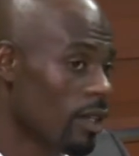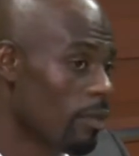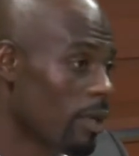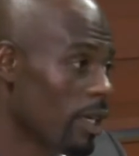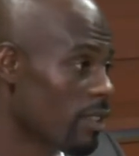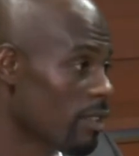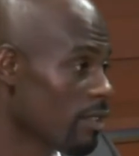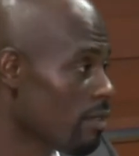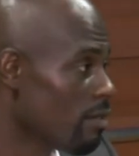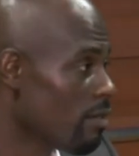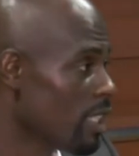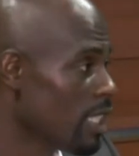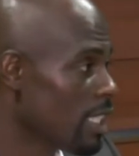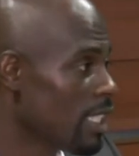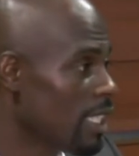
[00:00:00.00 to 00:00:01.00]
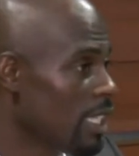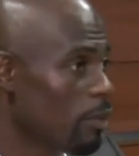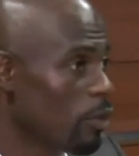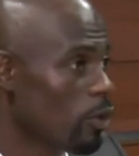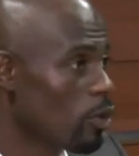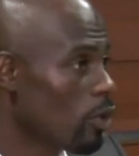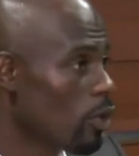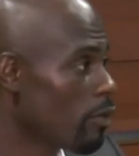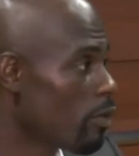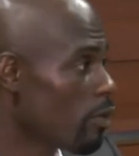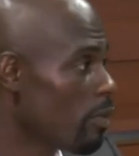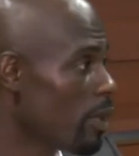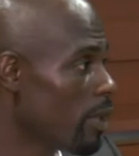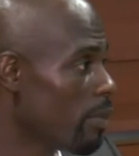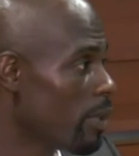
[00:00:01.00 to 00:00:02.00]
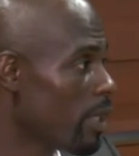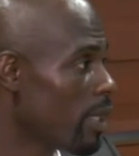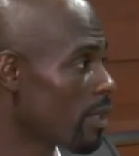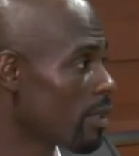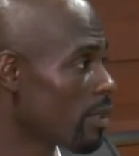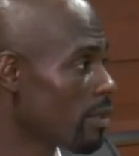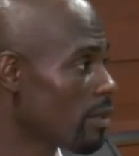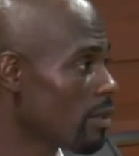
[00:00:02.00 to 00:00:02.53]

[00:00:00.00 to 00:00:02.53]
but ATM also have to play Penang.